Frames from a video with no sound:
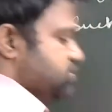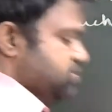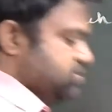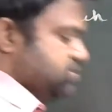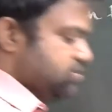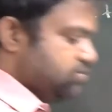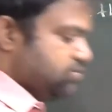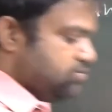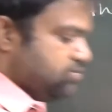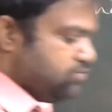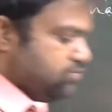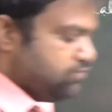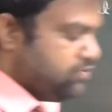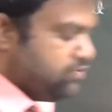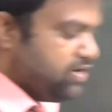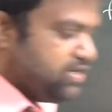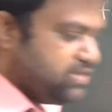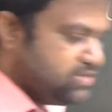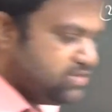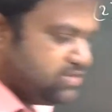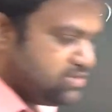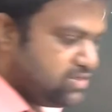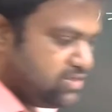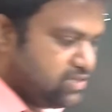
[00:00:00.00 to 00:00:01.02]
is 0? Why
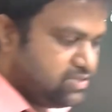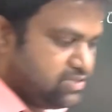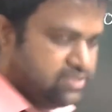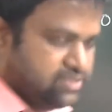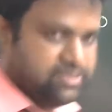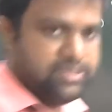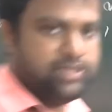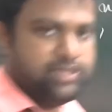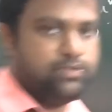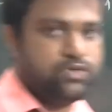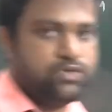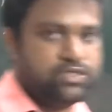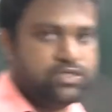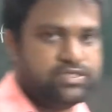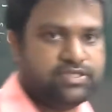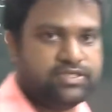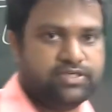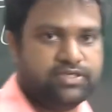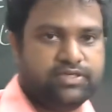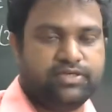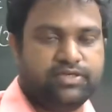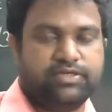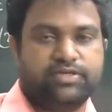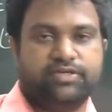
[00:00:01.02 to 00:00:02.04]
it is necessary? We'll
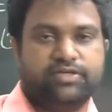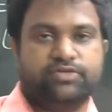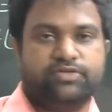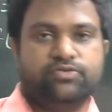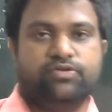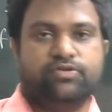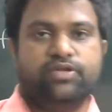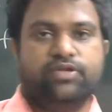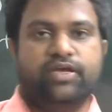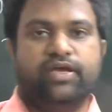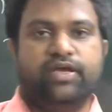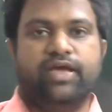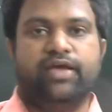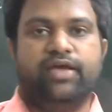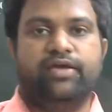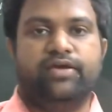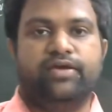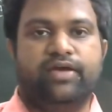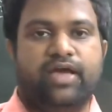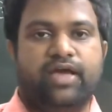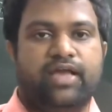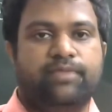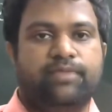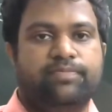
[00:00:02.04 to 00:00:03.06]
see. It will
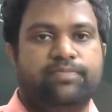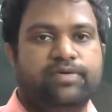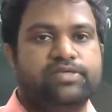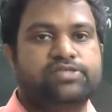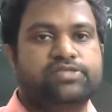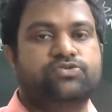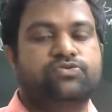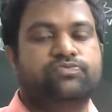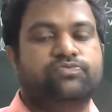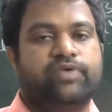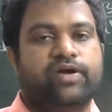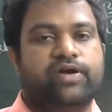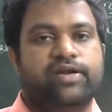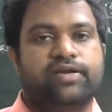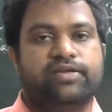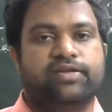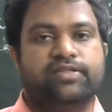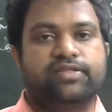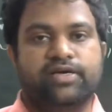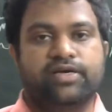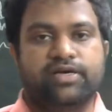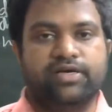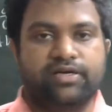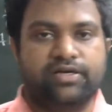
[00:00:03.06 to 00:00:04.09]
help us to
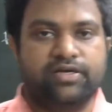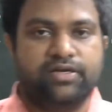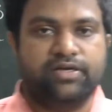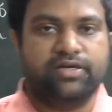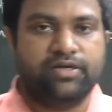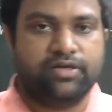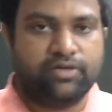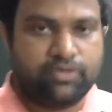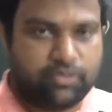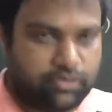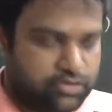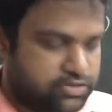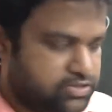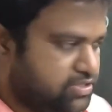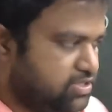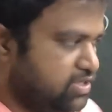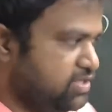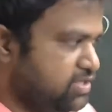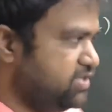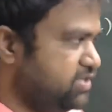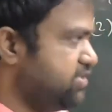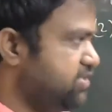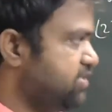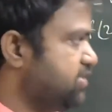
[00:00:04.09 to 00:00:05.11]
find the
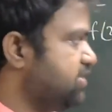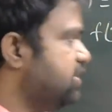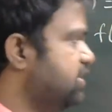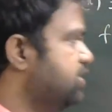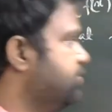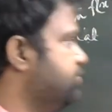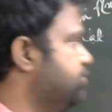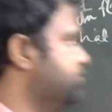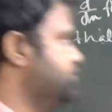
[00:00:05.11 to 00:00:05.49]
constant, integral